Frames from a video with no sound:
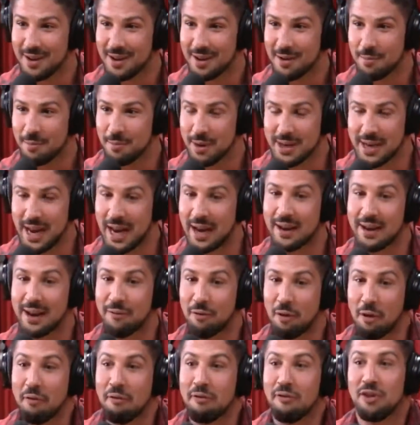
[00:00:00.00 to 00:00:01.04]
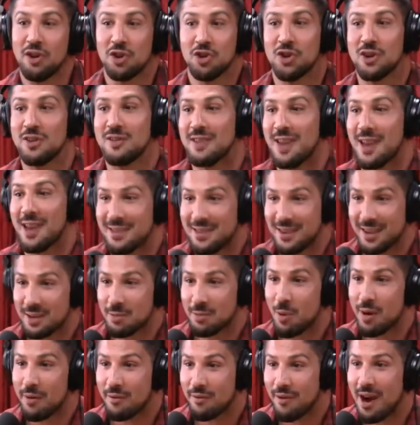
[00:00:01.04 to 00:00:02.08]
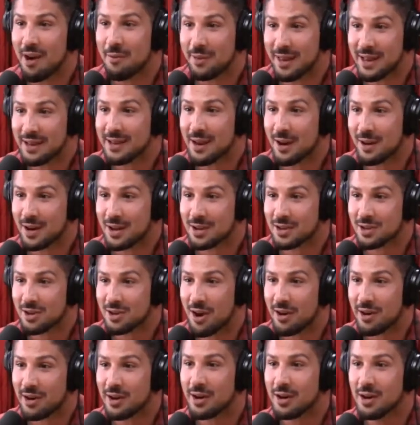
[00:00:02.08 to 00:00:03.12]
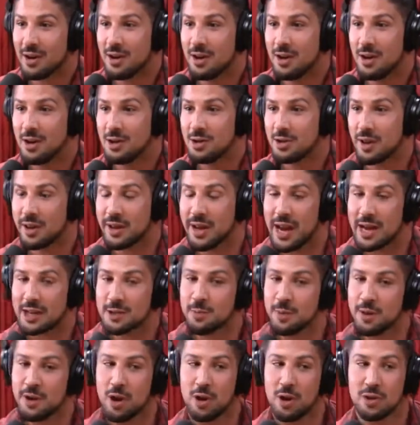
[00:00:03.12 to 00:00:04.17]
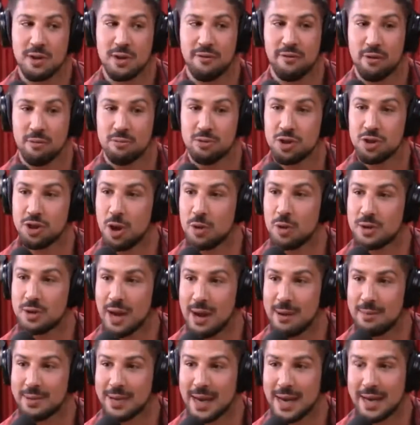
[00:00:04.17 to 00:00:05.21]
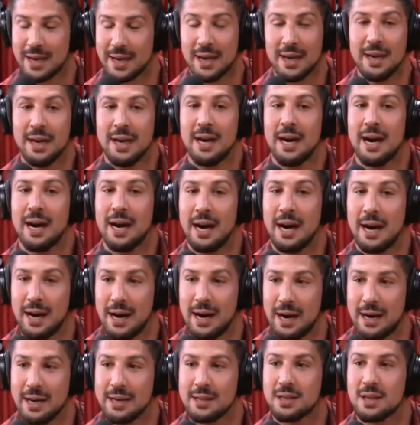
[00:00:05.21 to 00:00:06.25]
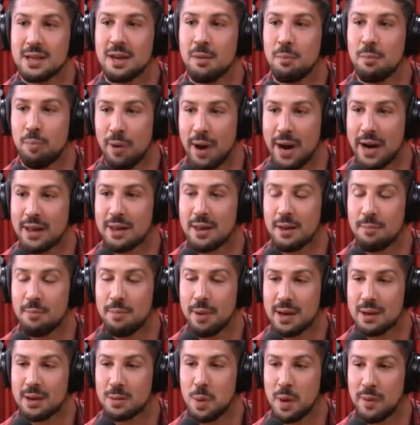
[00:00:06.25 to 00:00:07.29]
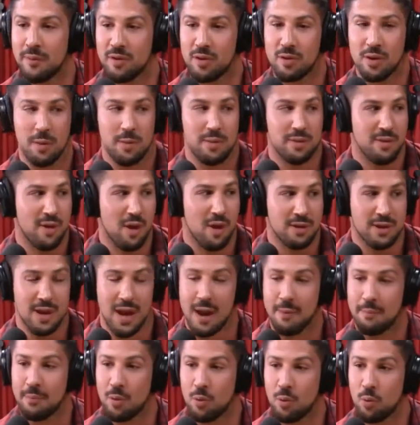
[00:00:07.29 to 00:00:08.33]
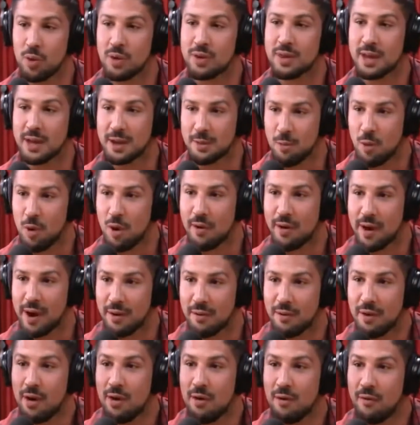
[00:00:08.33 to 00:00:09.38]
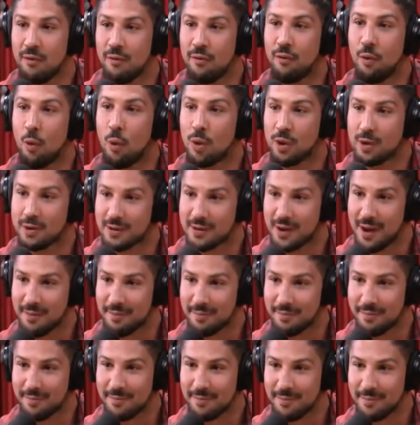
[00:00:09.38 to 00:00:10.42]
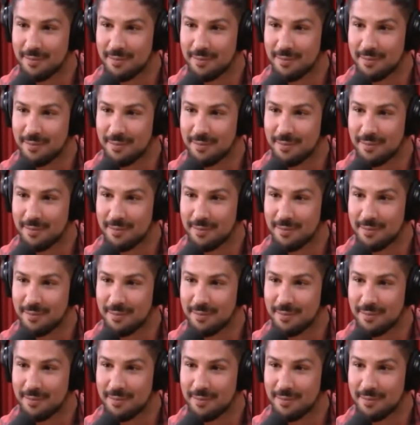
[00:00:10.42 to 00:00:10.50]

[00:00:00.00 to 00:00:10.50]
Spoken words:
But Dana never officially said 6.5, but that's how it got started. Oh, wow. So then Espinoza from Showtime's like, it's going to break the biggest pay-per-view numbers all time, but we're thinking more around 4-something.